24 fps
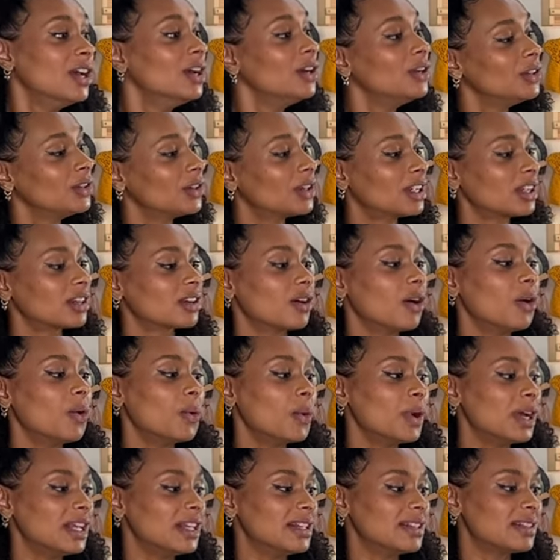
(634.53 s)
You can
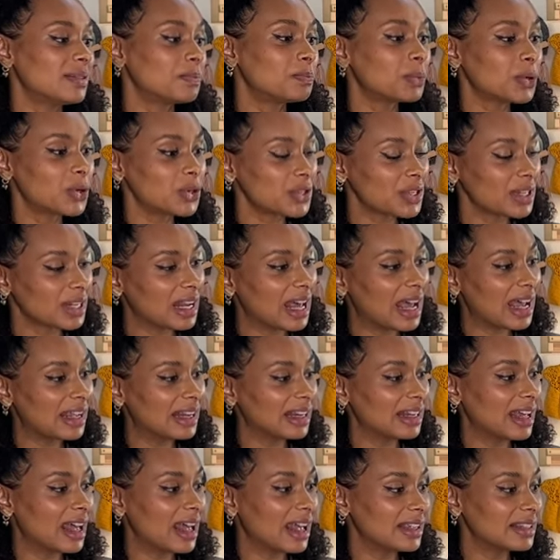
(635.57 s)
always
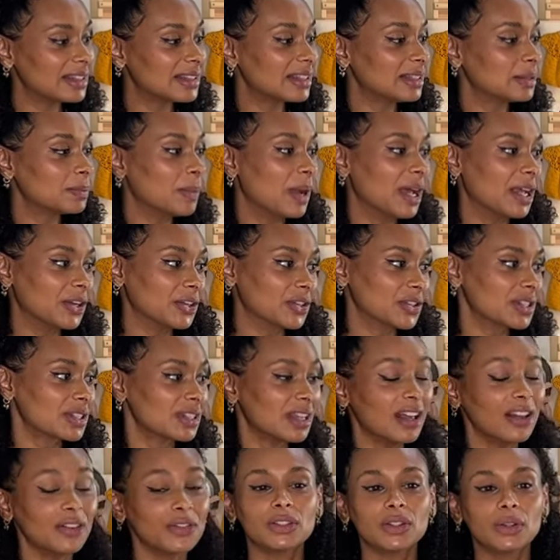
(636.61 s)
personalize it by
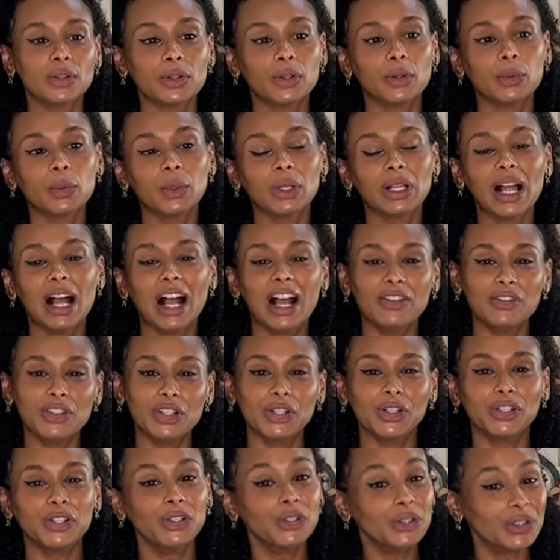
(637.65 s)
yourself so you will have your
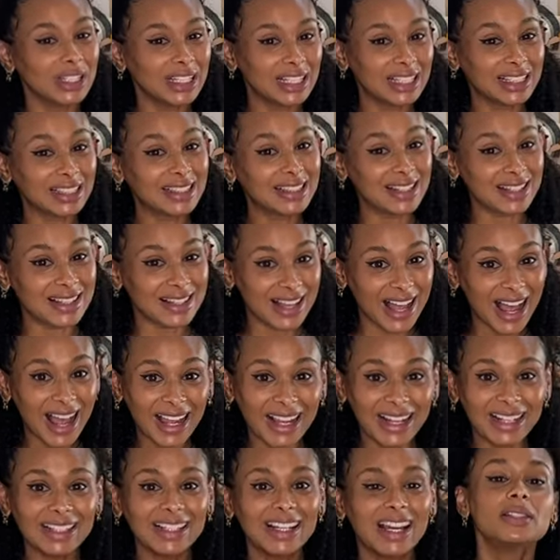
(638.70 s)
unique
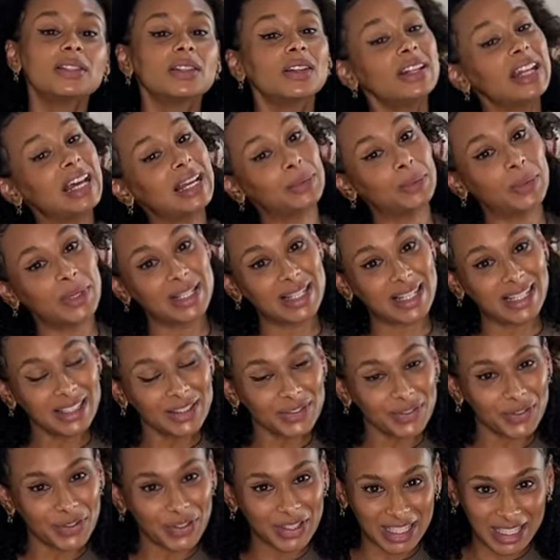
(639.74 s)
design. So that was it
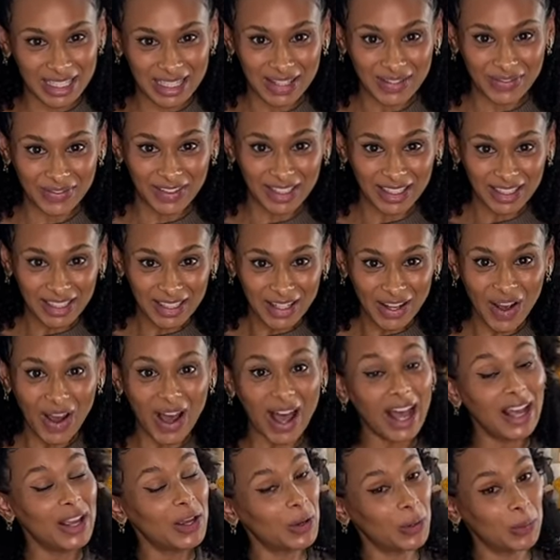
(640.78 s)
for this video.
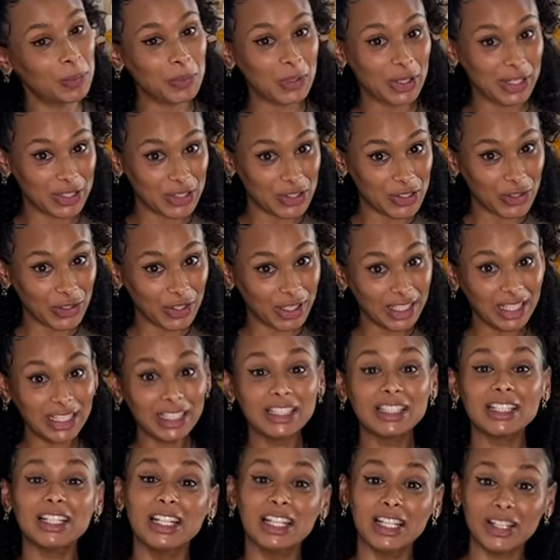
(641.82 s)
I hope you enjoyed it.
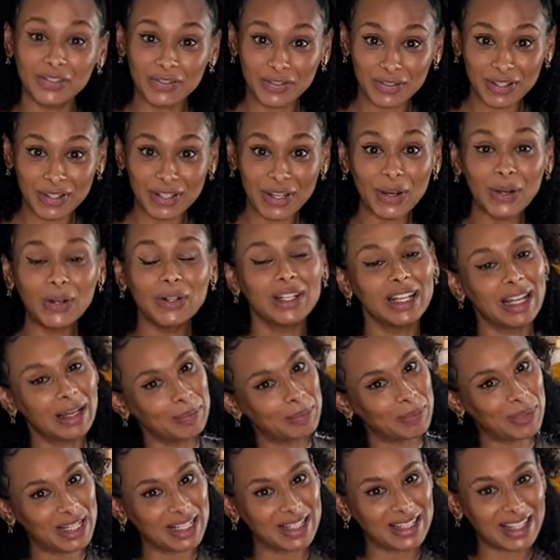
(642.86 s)
If so, then
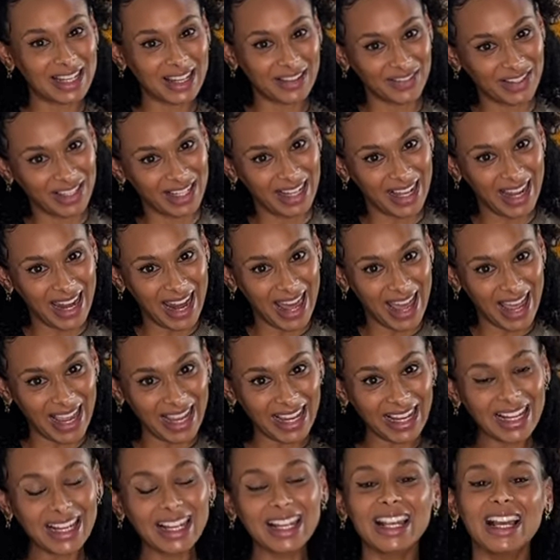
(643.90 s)
please give it a
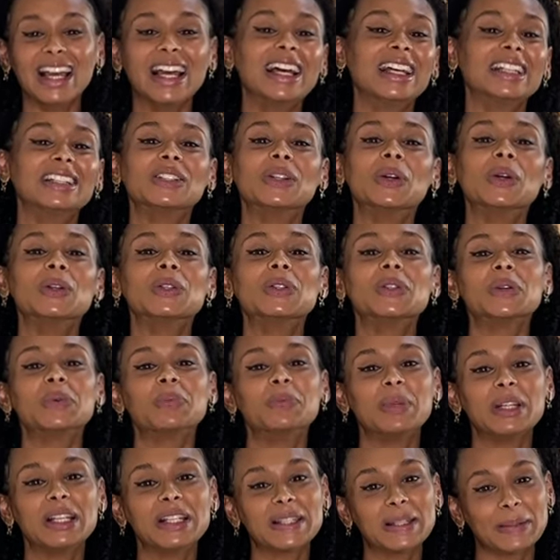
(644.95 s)
like and also
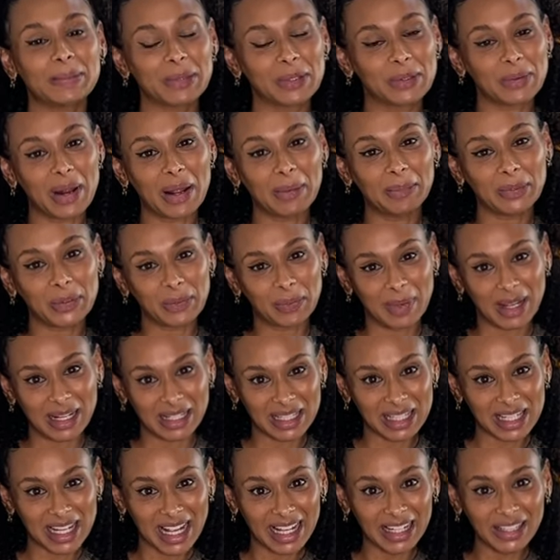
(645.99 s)
please subscribe to my
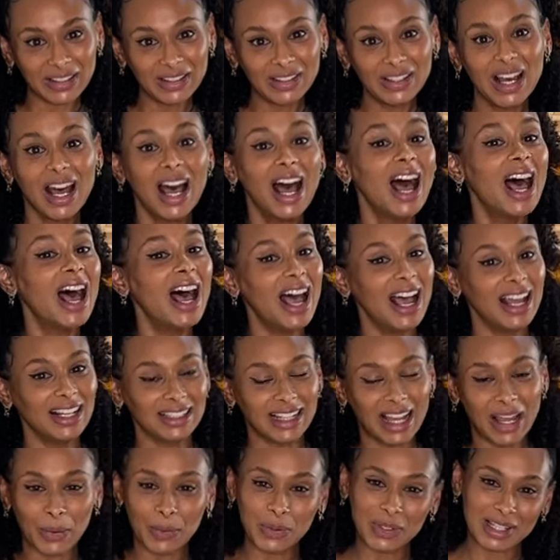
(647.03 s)
channel, and
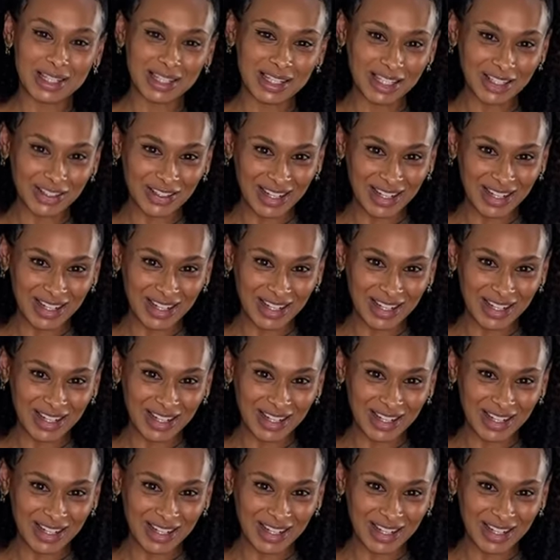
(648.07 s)
I will see you